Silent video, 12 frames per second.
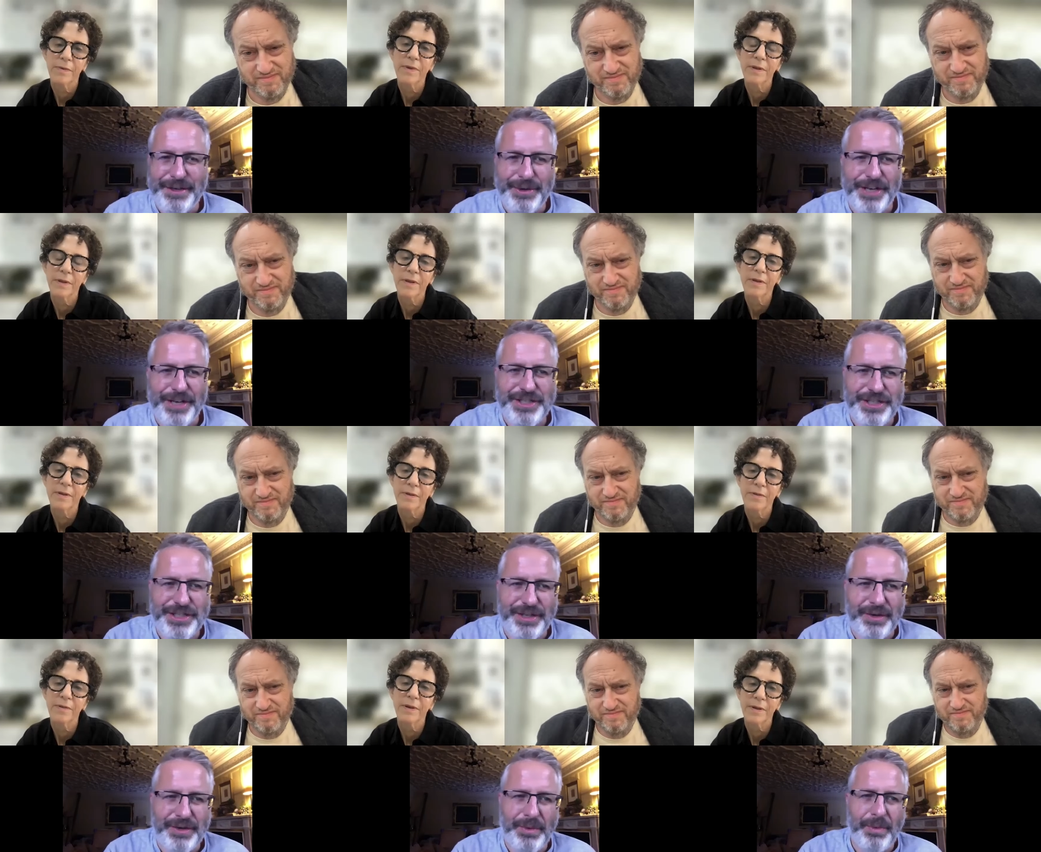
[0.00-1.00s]

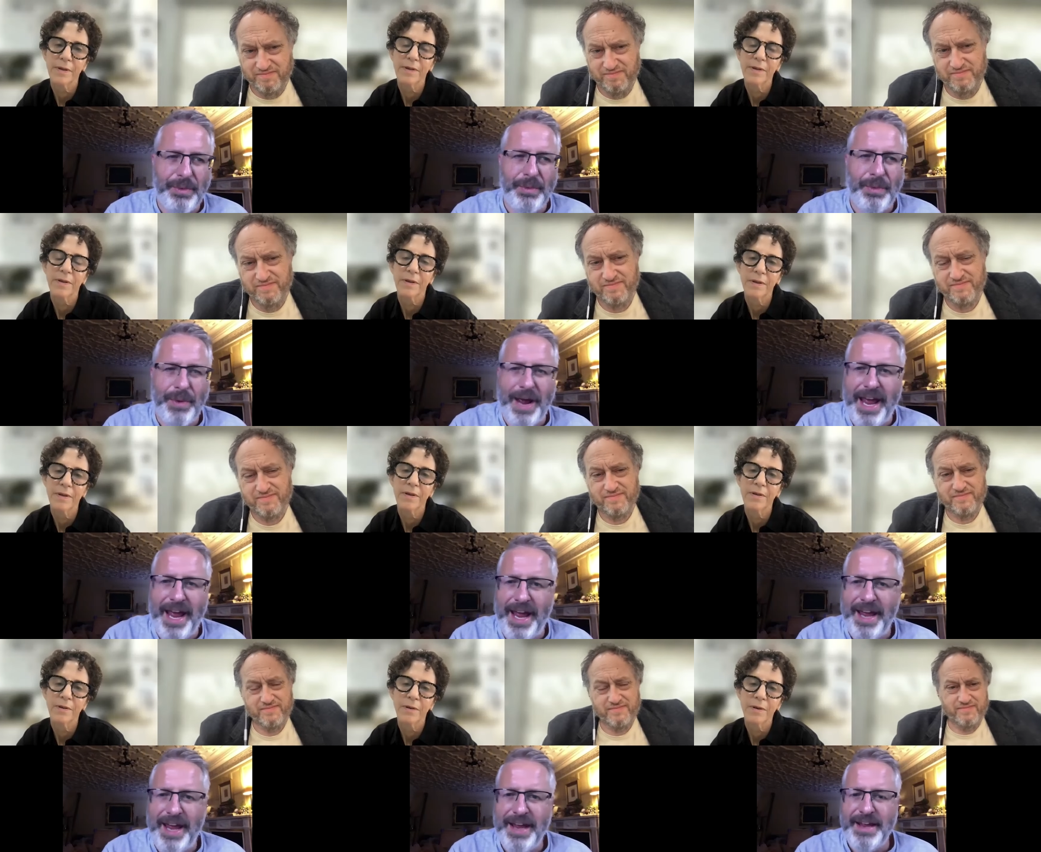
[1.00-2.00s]
Speaker 1: question
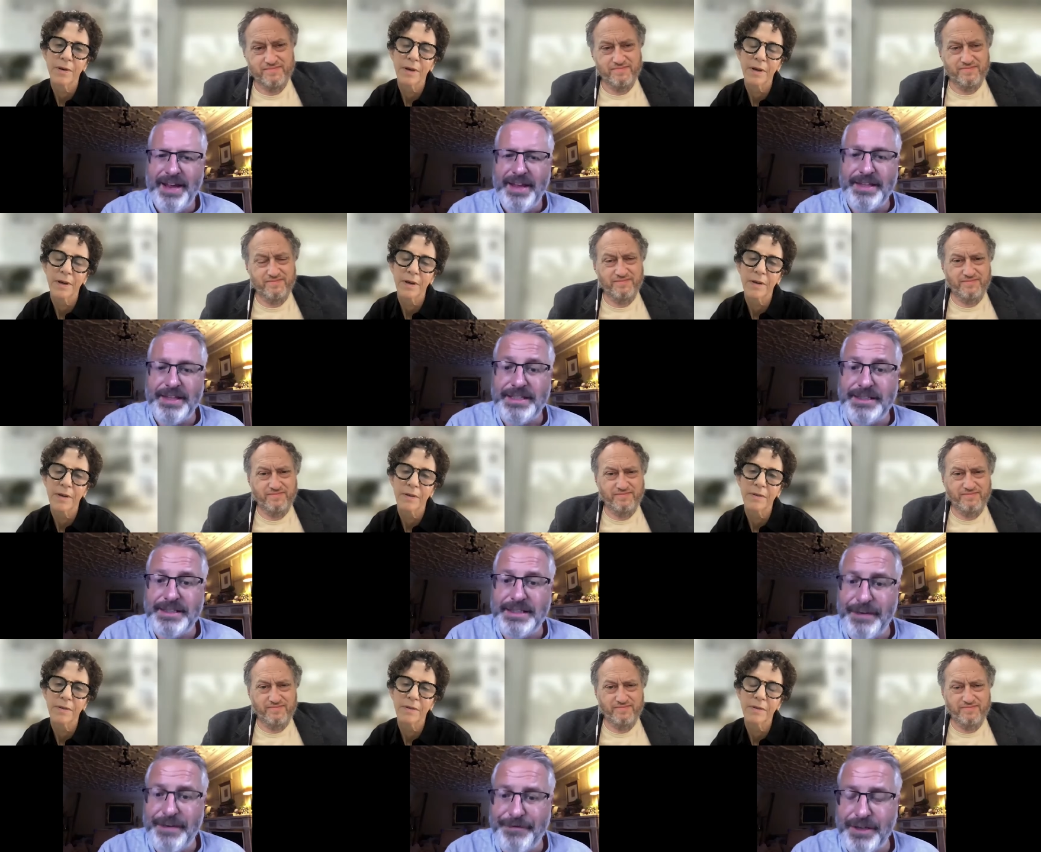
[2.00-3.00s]
where the
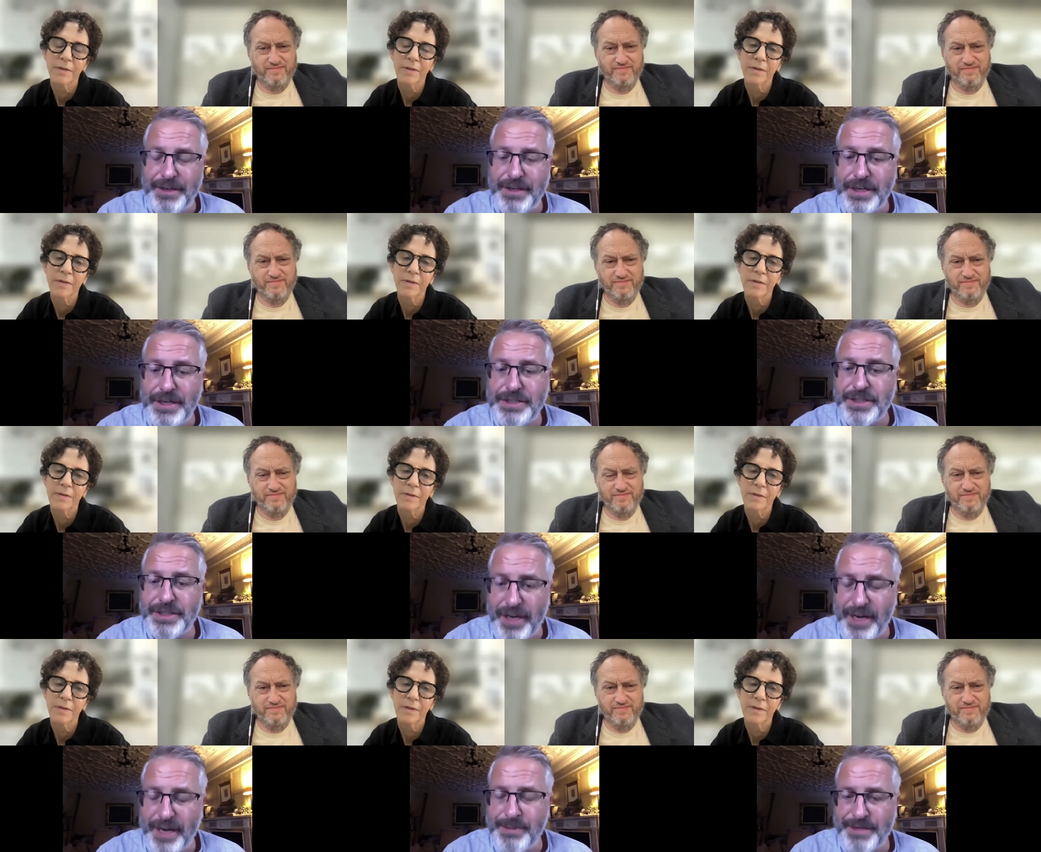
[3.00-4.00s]
different
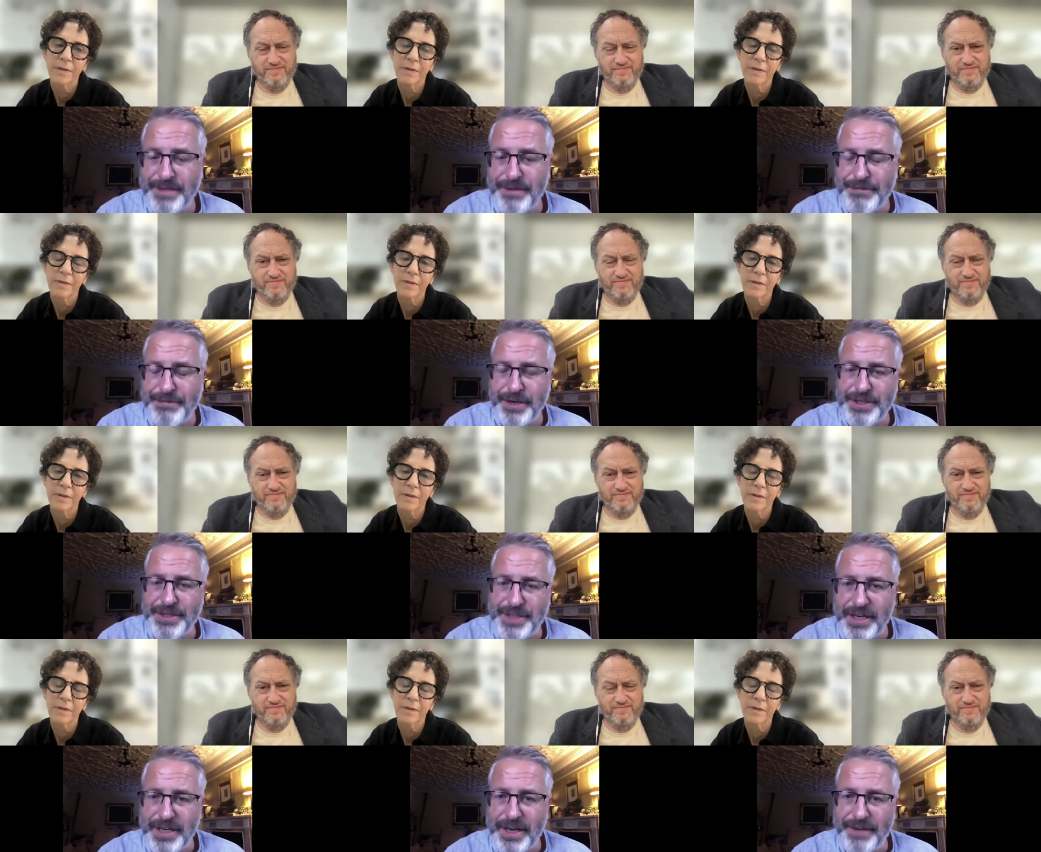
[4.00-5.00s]
types of approach
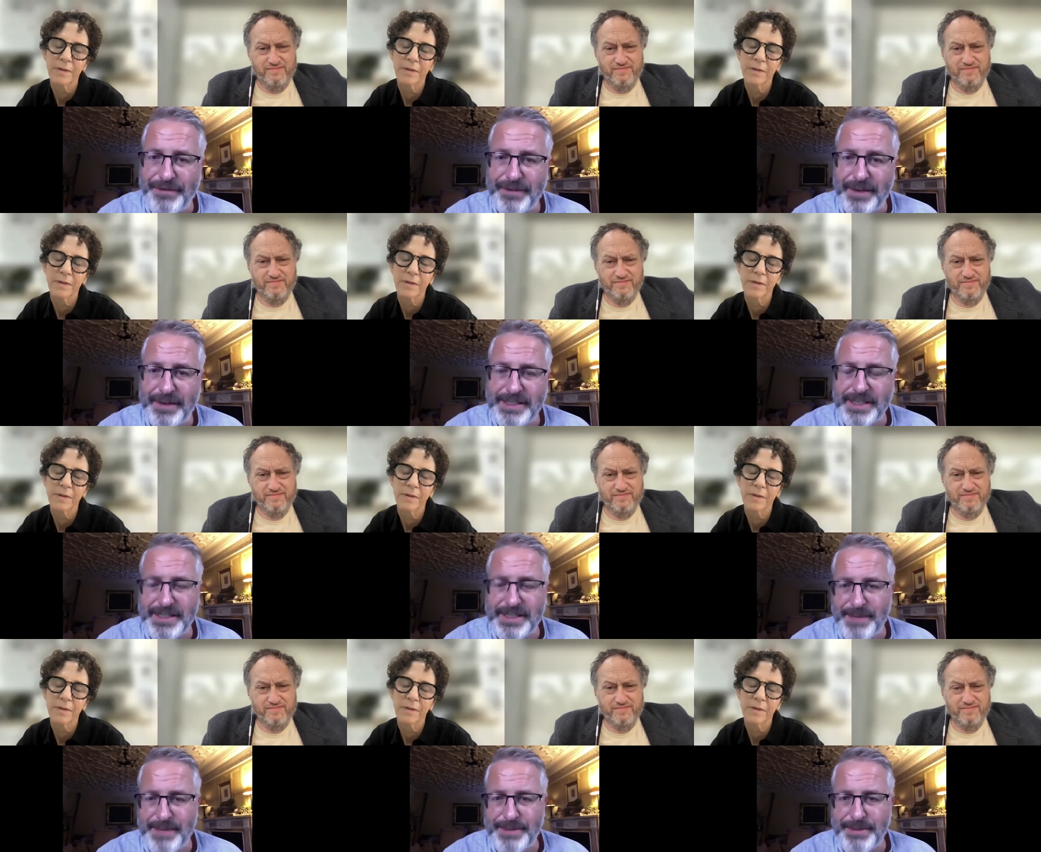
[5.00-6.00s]
to life is
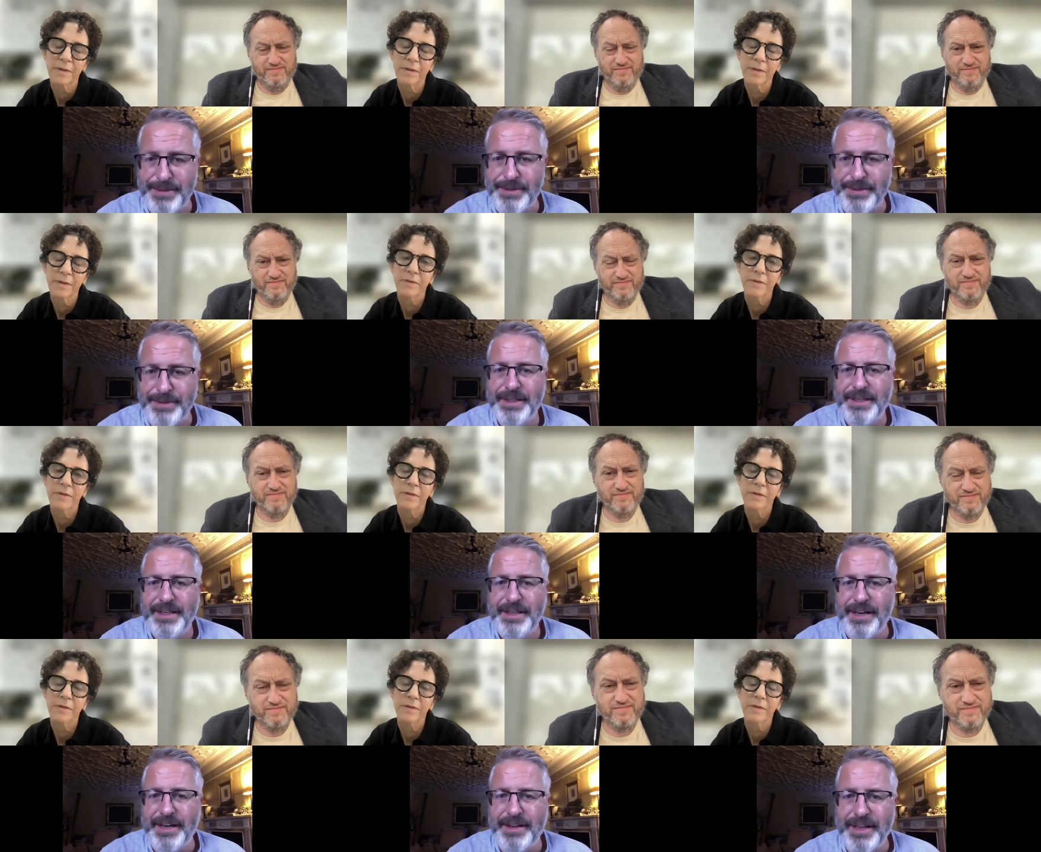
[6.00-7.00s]
acceptable.
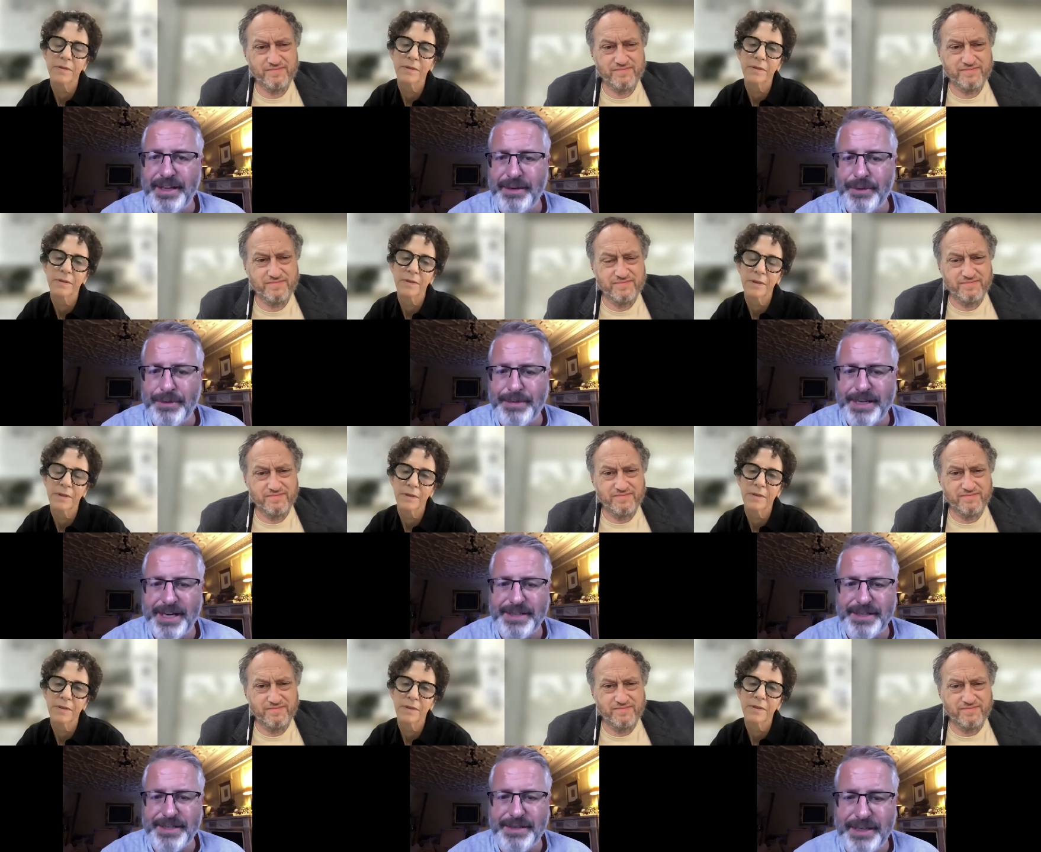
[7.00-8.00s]
And I think what
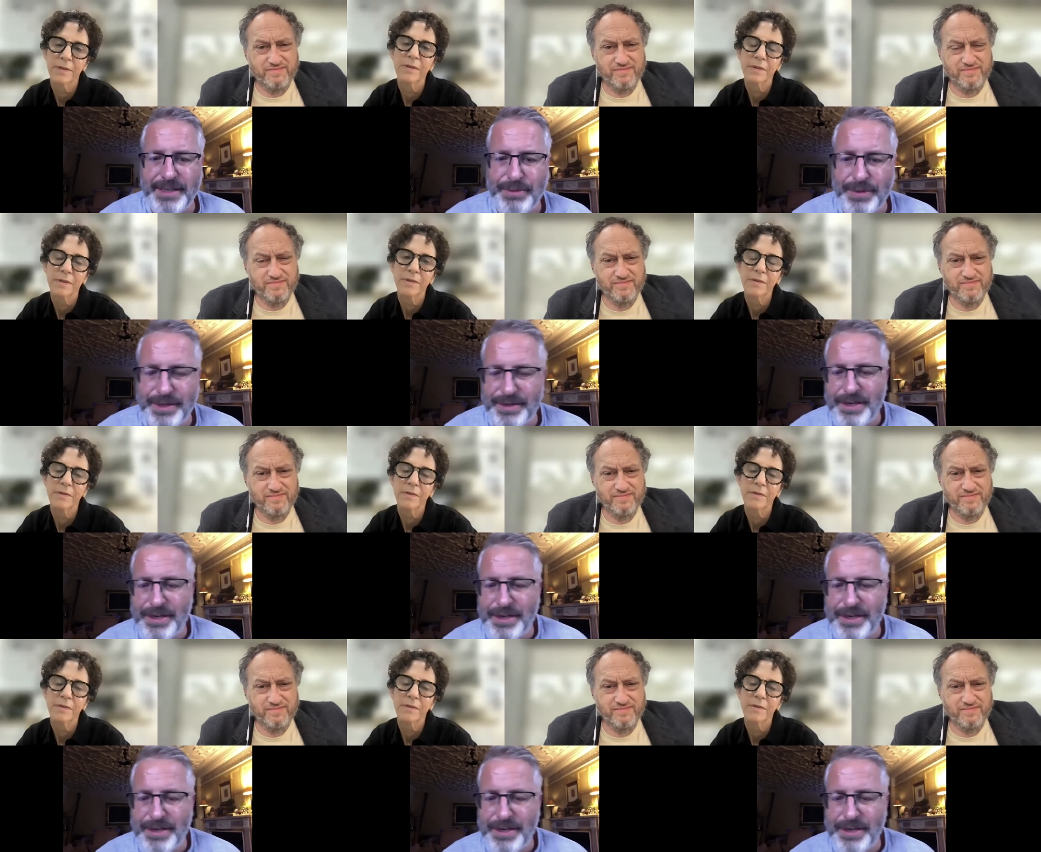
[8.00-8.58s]
Picasso did with